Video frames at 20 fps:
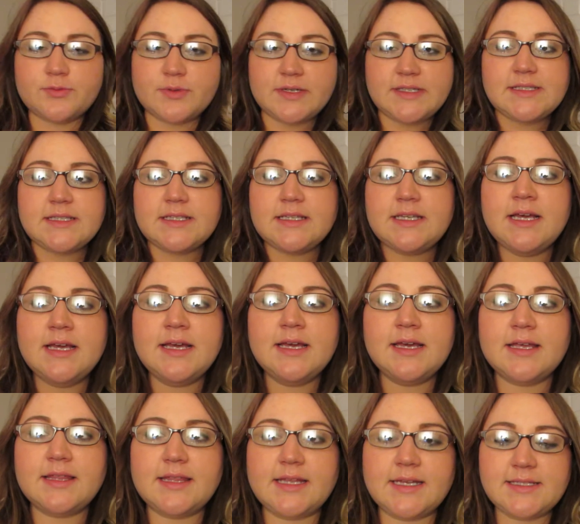reason
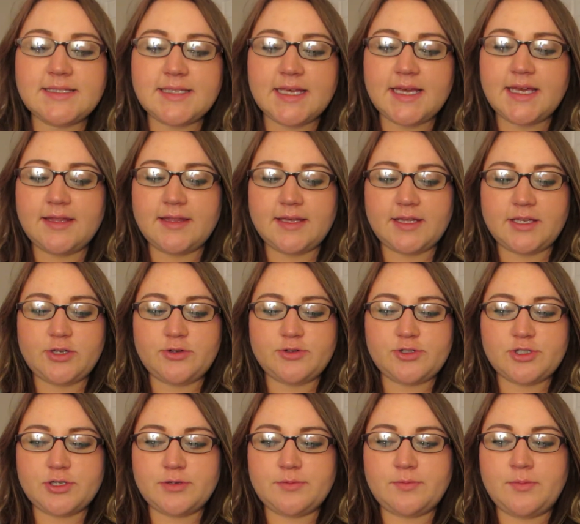that I say that you
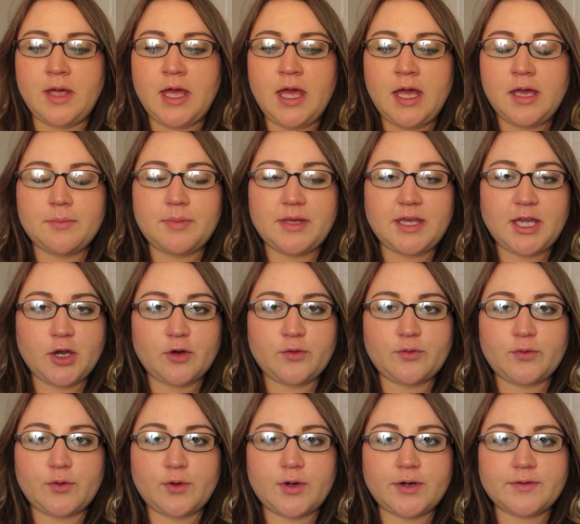should be
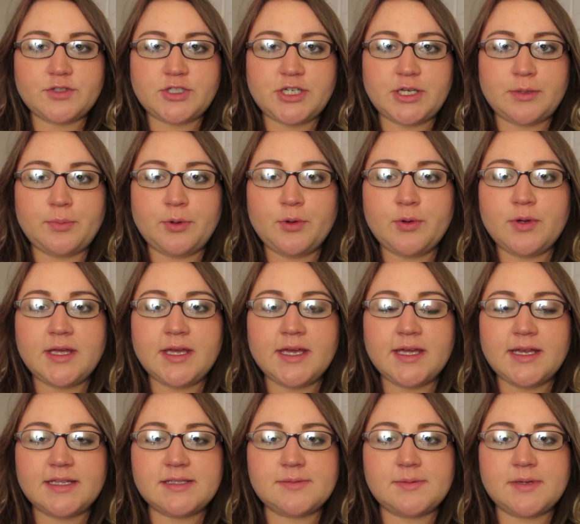careful of shampooing
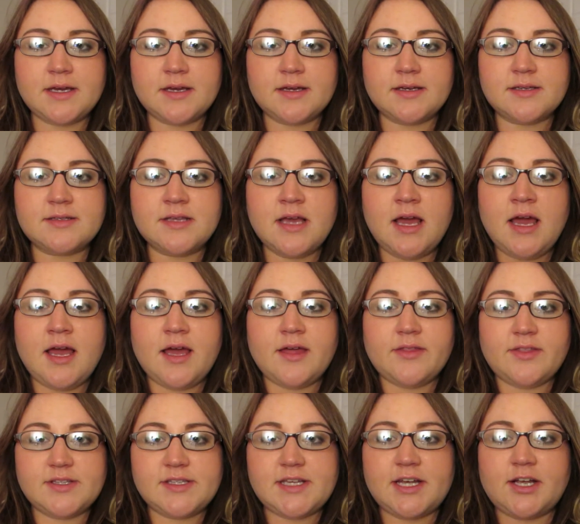it is because
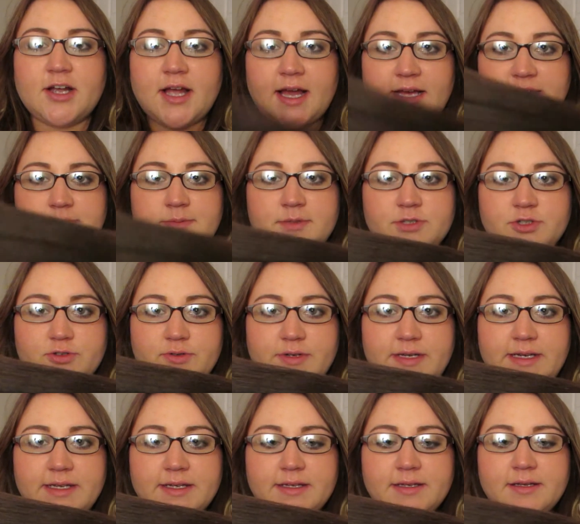this hair has been
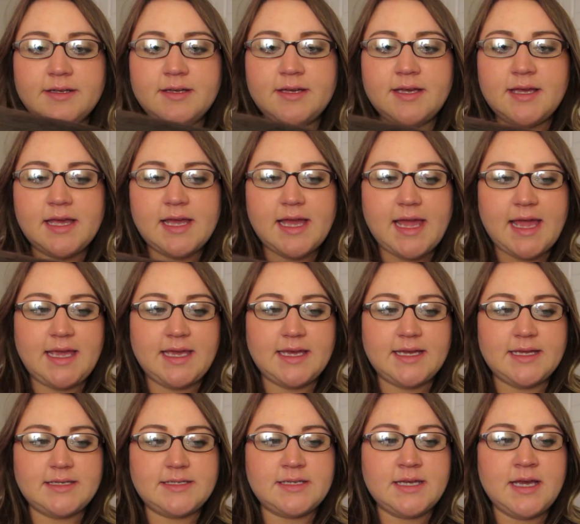treated,
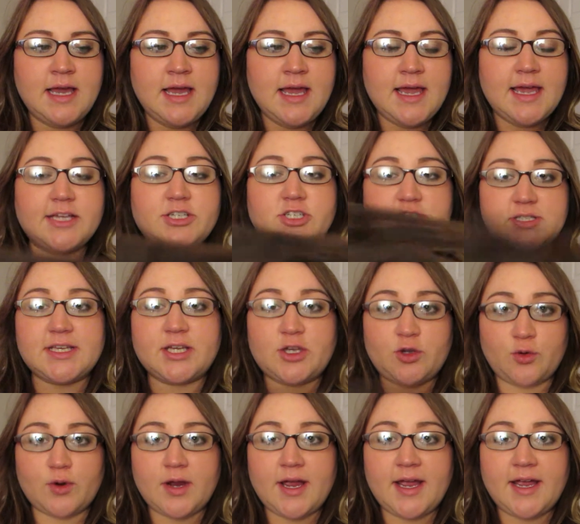and it's just like
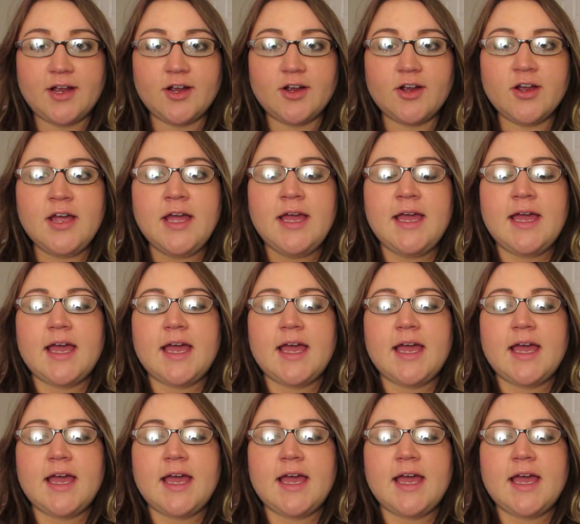your hair.